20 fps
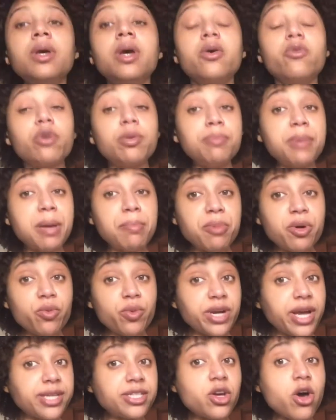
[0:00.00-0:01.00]
Remember when I
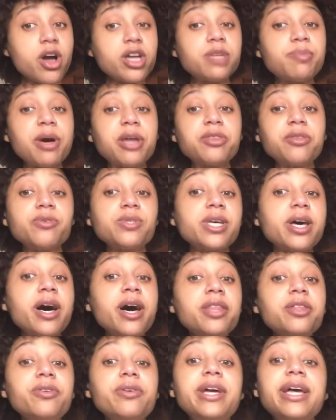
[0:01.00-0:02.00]
talked about those
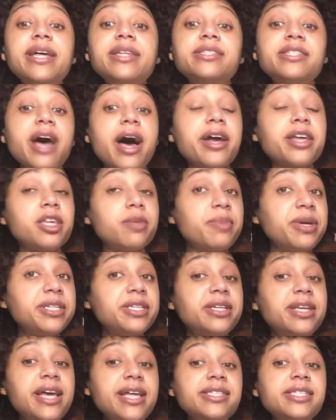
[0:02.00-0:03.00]
other documented
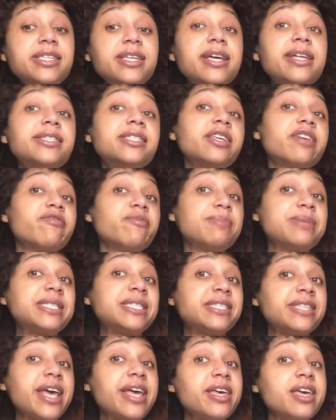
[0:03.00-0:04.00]
incidents of
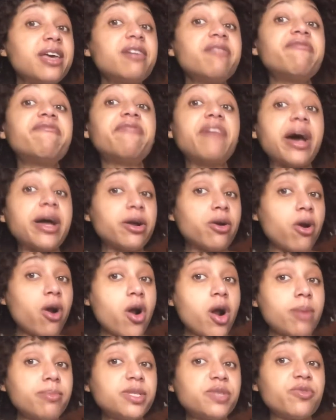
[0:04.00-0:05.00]
mistaking
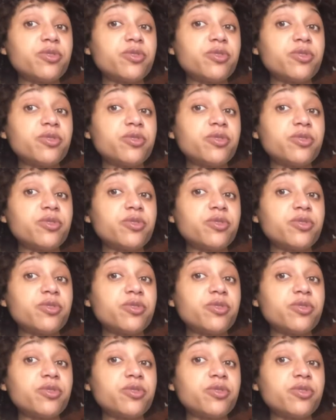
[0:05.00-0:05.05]
firearms for